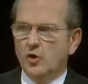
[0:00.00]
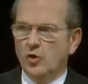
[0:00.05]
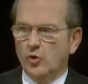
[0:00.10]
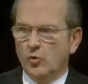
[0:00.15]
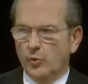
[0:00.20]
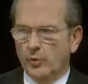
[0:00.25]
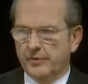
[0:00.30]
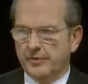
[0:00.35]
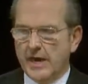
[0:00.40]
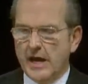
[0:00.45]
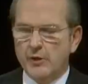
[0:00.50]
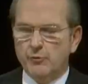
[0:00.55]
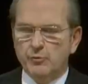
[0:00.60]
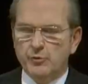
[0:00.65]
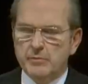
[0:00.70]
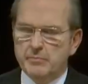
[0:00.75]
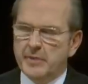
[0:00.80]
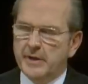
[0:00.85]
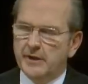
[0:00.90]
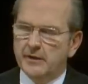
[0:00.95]
Without
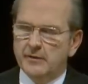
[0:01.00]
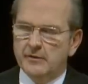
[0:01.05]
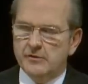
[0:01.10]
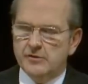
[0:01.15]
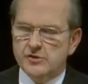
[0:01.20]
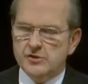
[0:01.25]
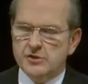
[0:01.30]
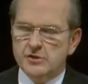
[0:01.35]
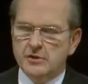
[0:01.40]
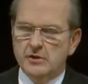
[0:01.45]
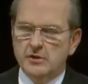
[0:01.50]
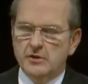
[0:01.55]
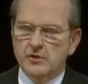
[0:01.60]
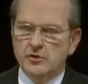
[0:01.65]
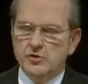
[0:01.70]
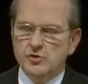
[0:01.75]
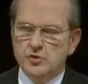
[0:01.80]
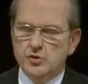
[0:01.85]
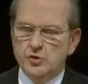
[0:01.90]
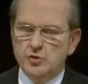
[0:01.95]
repentance,
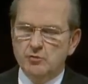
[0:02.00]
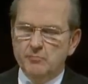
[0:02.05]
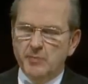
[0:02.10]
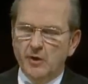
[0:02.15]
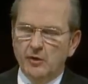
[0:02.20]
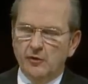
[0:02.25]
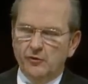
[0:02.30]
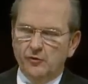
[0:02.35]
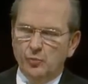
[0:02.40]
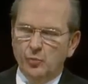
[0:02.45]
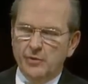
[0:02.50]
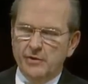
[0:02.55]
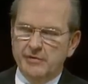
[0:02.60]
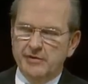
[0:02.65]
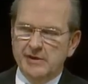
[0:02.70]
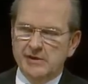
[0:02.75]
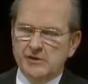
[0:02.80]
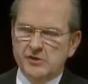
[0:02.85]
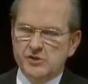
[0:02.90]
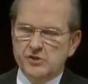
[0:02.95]
tumult
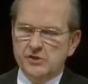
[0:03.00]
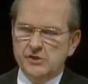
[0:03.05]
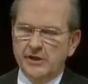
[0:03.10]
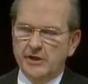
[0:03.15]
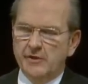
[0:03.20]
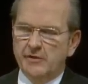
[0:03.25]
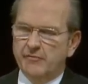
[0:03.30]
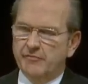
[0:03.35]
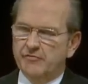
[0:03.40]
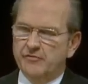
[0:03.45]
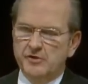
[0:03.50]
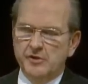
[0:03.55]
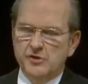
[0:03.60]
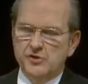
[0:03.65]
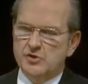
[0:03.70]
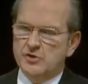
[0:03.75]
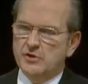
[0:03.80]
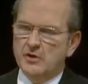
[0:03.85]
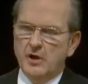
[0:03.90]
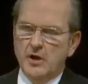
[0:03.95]
within self
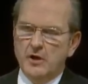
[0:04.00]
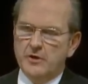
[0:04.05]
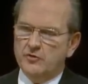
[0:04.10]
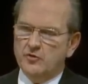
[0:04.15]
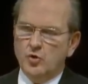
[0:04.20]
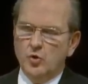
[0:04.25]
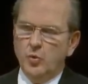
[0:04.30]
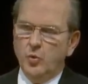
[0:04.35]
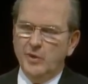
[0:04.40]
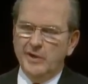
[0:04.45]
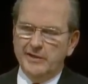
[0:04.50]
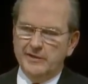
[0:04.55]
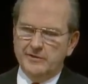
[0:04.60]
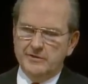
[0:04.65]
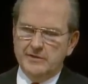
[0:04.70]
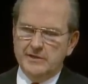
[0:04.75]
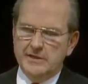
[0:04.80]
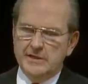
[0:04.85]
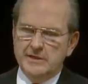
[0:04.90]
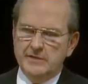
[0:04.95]
does not
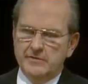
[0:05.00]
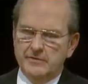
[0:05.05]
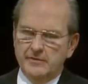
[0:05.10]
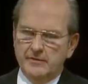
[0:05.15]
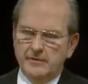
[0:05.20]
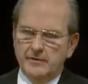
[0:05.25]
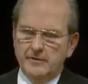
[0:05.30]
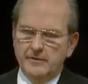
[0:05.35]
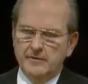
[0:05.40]
quit either.